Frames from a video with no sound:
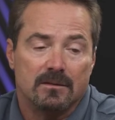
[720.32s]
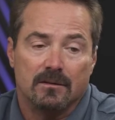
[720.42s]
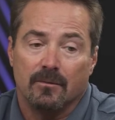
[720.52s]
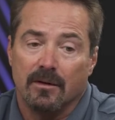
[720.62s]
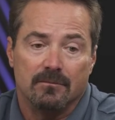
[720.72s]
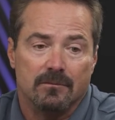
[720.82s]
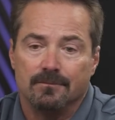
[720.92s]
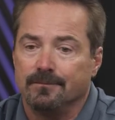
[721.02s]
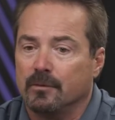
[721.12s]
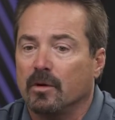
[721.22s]
And it wasn't
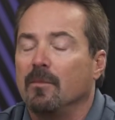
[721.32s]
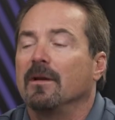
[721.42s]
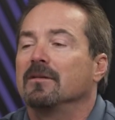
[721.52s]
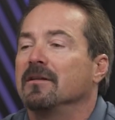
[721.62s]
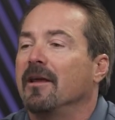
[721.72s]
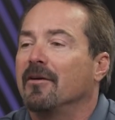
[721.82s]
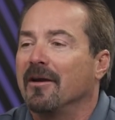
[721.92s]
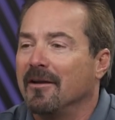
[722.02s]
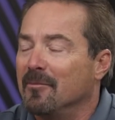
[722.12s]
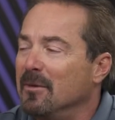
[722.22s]
20 minutes later, I
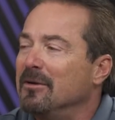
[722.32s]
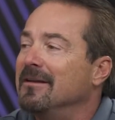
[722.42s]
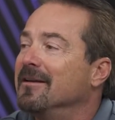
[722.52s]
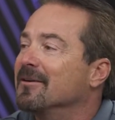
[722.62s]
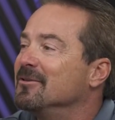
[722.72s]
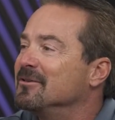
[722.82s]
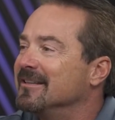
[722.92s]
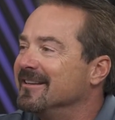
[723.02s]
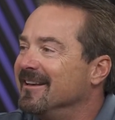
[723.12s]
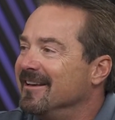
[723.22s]
hit $1 million nickels,
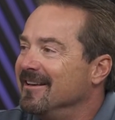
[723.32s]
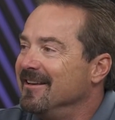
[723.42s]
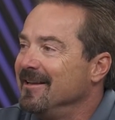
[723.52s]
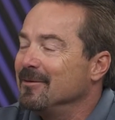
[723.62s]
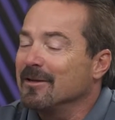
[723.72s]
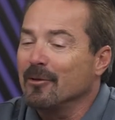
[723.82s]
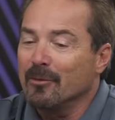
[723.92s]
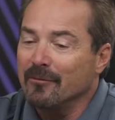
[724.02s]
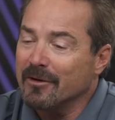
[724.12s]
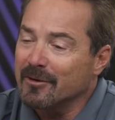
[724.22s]
and it was at the
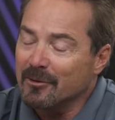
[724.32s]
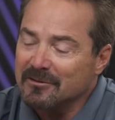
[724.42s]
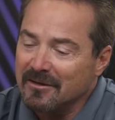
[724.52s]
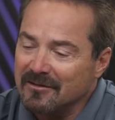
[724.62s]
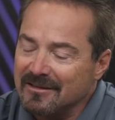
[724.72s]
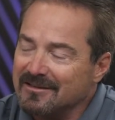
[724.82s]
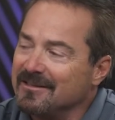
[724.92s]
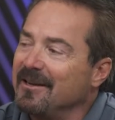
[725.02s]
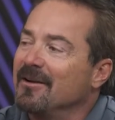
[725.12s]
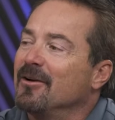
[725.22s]
Riviera Hotel and
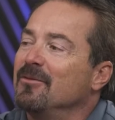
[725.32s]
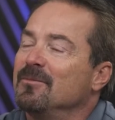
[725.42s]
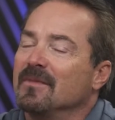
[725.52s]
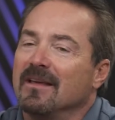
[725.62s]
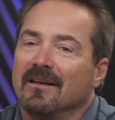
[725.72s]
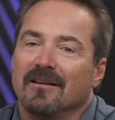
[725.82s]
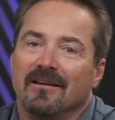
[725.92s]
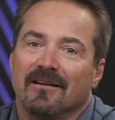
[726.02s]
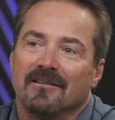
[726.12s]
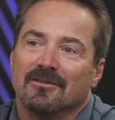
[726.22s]
Casino, and
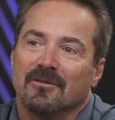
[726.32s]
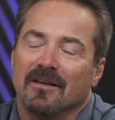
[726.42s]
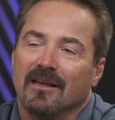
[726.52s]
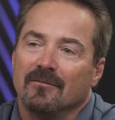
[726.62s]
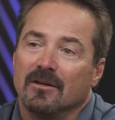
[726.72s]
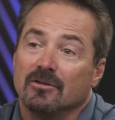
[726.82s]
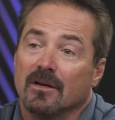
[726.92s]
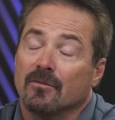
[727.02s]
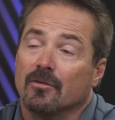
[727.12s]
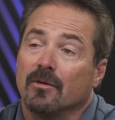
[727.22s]
so they gave me a
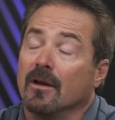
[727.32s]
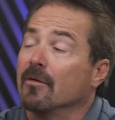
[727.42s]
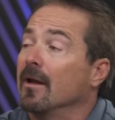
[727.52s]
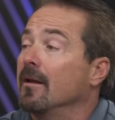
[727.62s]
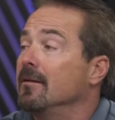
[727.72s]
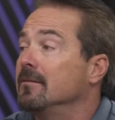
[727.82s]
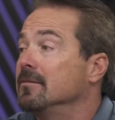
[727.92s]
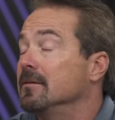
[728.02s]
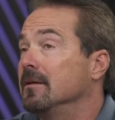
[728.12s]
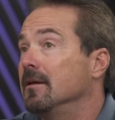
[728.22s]
check for 20 grand,
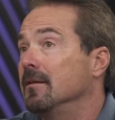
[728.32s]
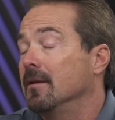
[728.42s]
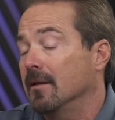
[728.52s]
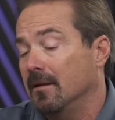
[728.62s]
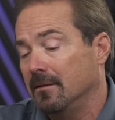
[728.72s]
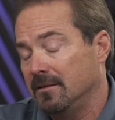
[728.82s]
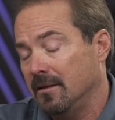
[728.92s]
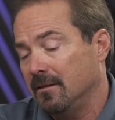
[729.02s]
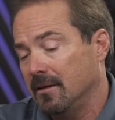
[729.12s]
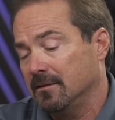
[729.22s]
and then I got a
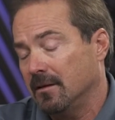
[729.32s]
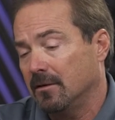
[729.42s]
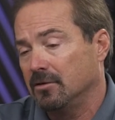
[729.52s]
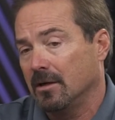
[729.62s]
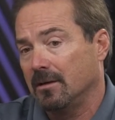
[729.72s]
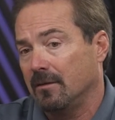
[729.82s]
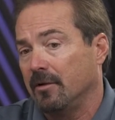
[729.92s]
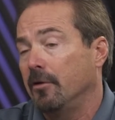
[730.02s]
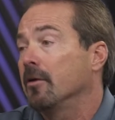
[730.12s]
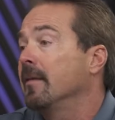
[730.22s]
$10,000 check
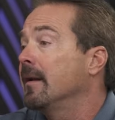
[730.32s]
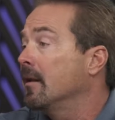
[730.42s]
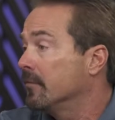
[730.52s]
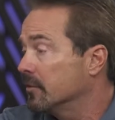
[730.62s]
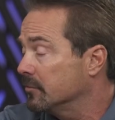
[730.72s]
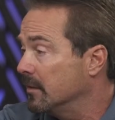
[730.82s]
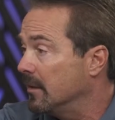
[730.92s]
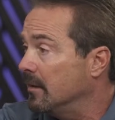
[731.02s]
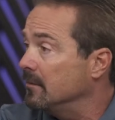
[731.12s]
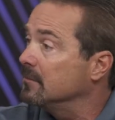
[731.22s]
every year on that anniversary date.